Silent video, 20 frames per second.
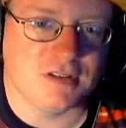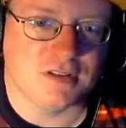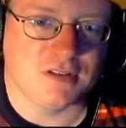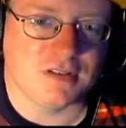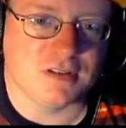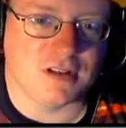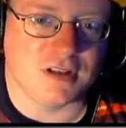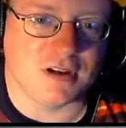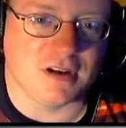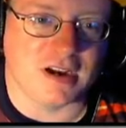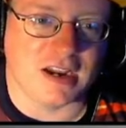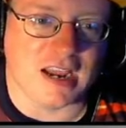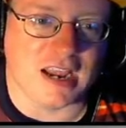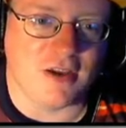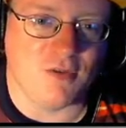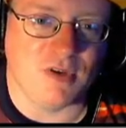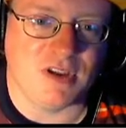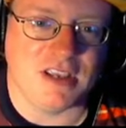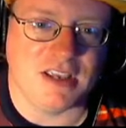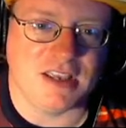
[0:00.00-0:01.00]
Alright,
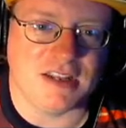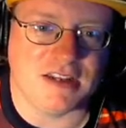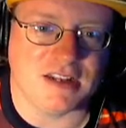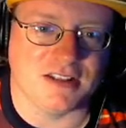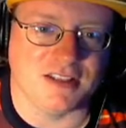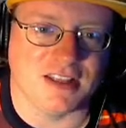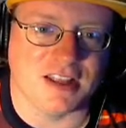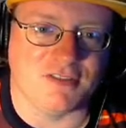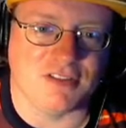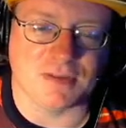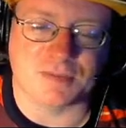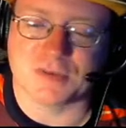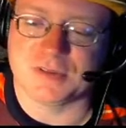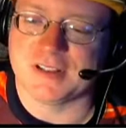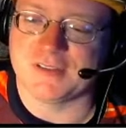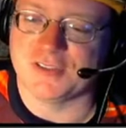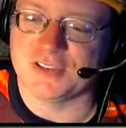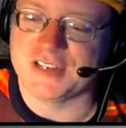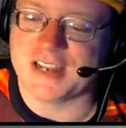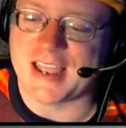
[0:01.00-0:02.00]
and we get a level up to
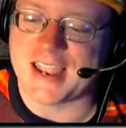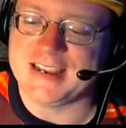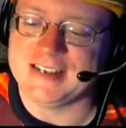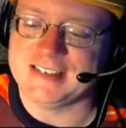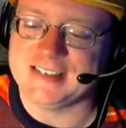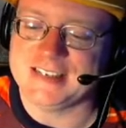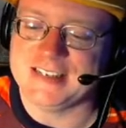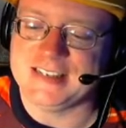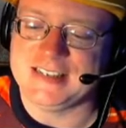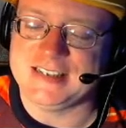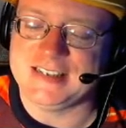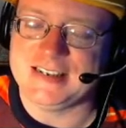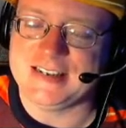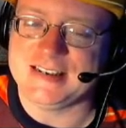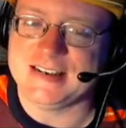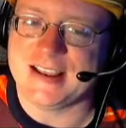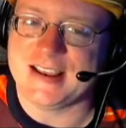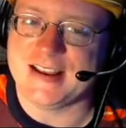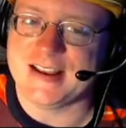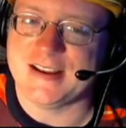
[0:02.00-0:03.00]
level
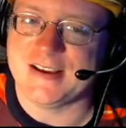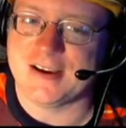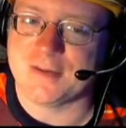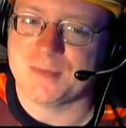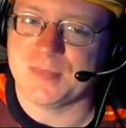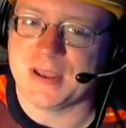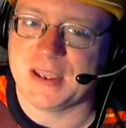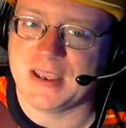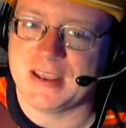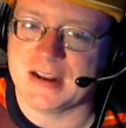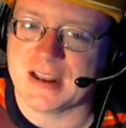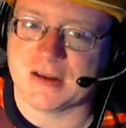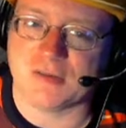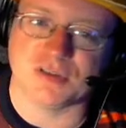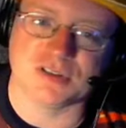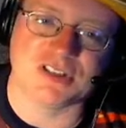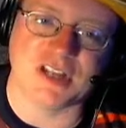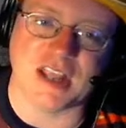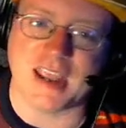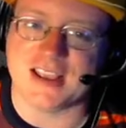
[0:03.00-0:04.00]
19. Not bad, I
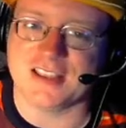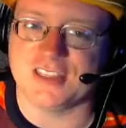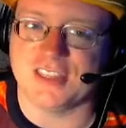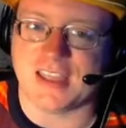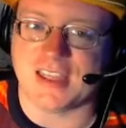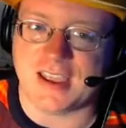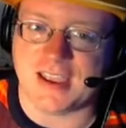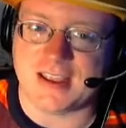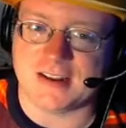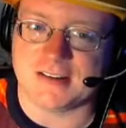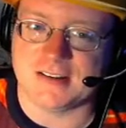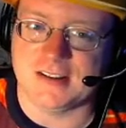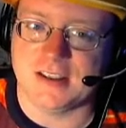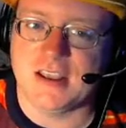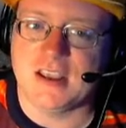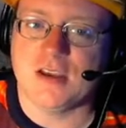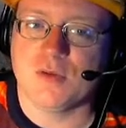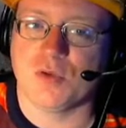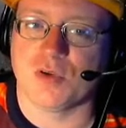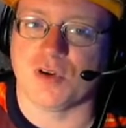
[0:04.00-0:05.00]
will take that.
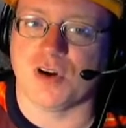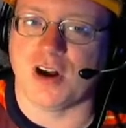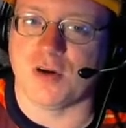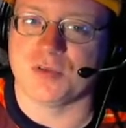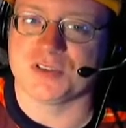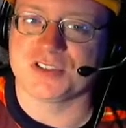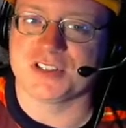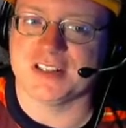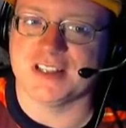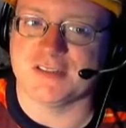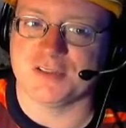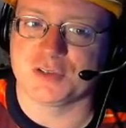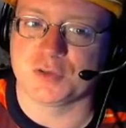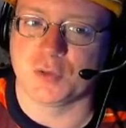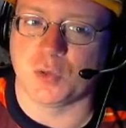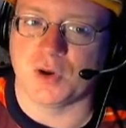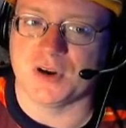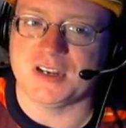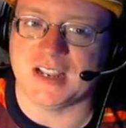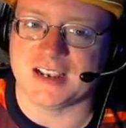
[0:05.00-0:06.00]
We're almost at level
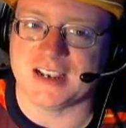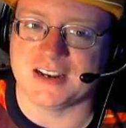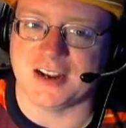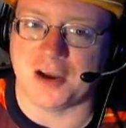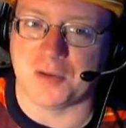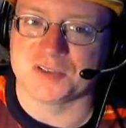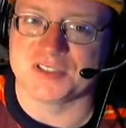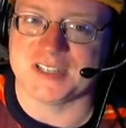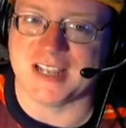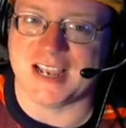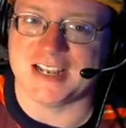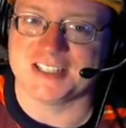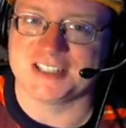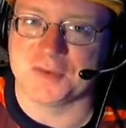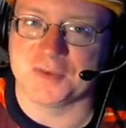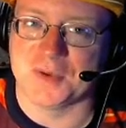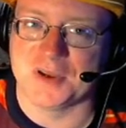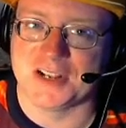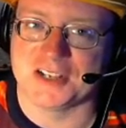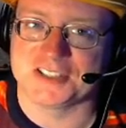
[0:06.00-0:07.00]
20. I can almost add
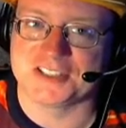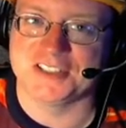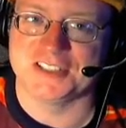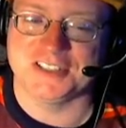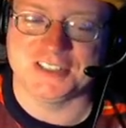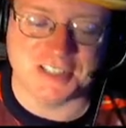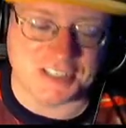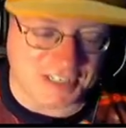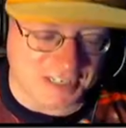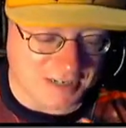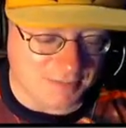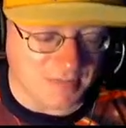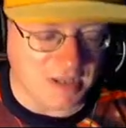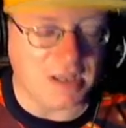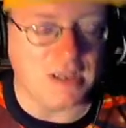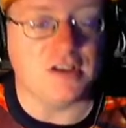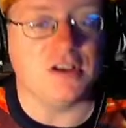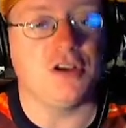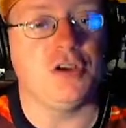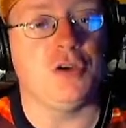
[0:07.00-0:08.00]
someone else to the team
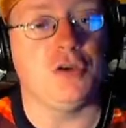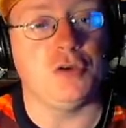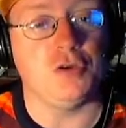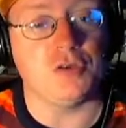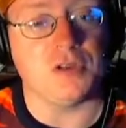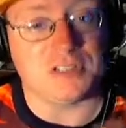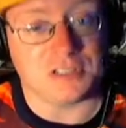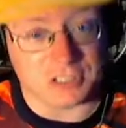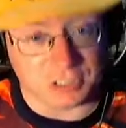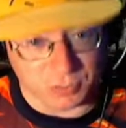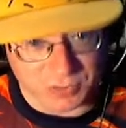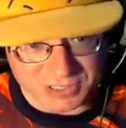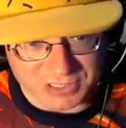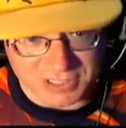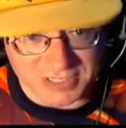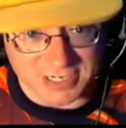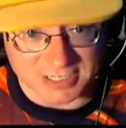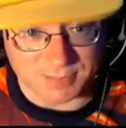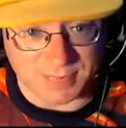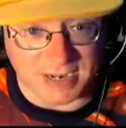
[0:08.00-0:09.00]
who, until we get
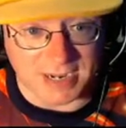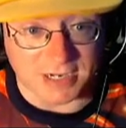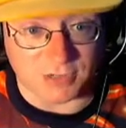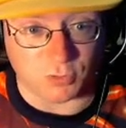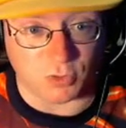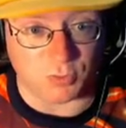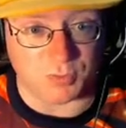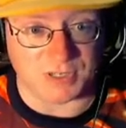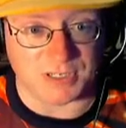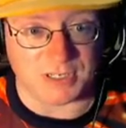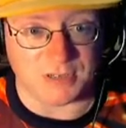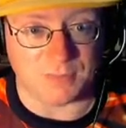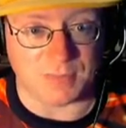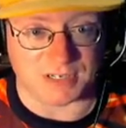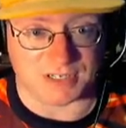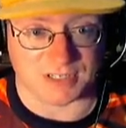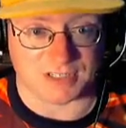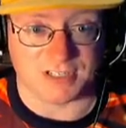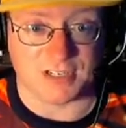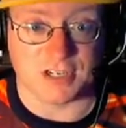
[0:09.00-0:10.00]
the next badge, will be
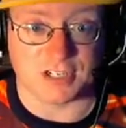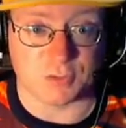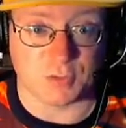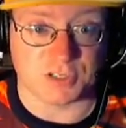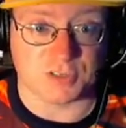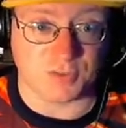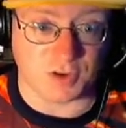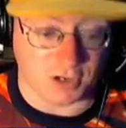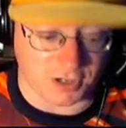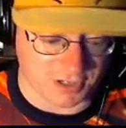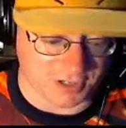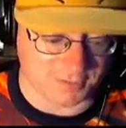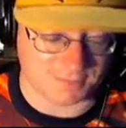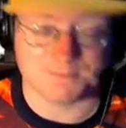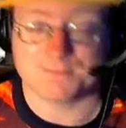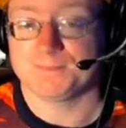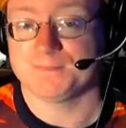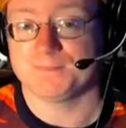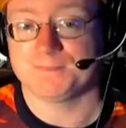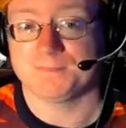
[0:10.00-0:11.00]
basically switch fodder.
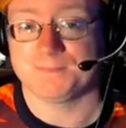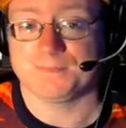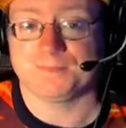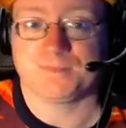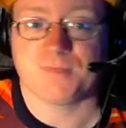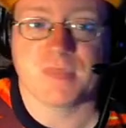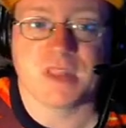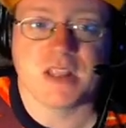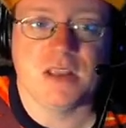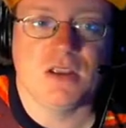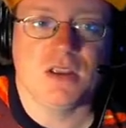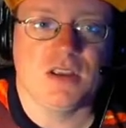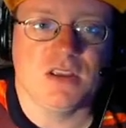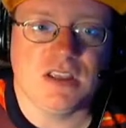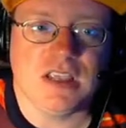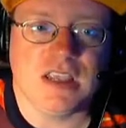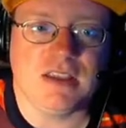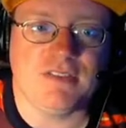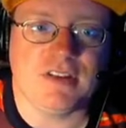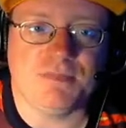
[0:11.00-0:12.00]

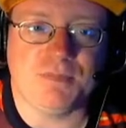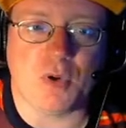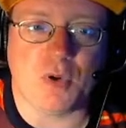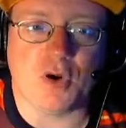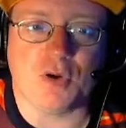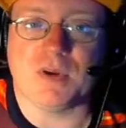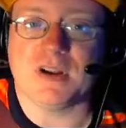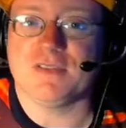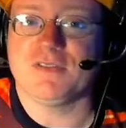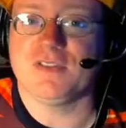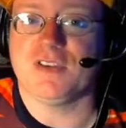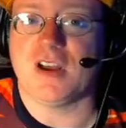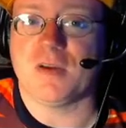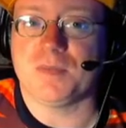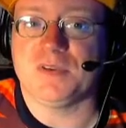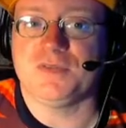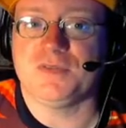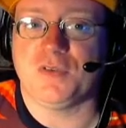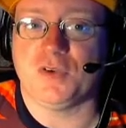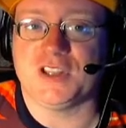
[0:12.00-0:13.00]
Even if Pokemon have not
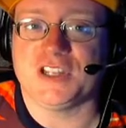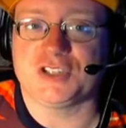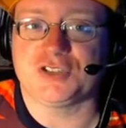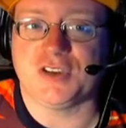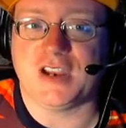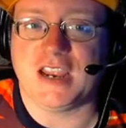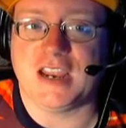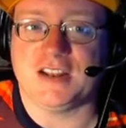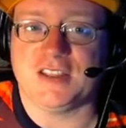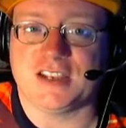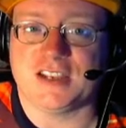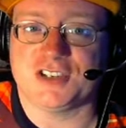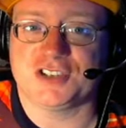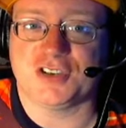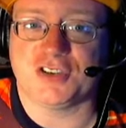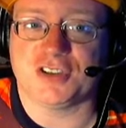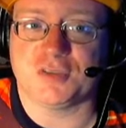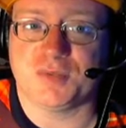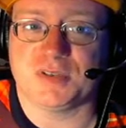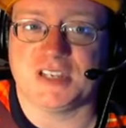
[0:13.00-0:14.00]
been fully trained, they can
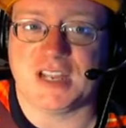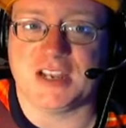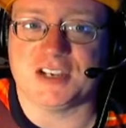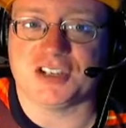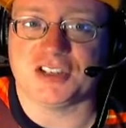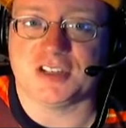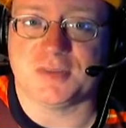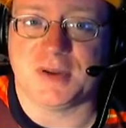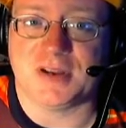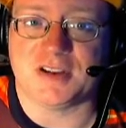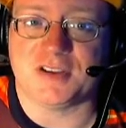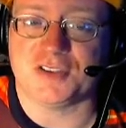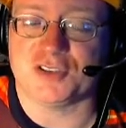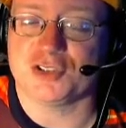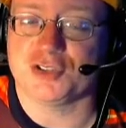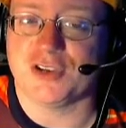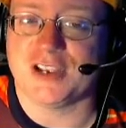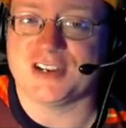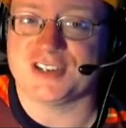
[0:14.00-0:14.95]
show their potential depending on their trainer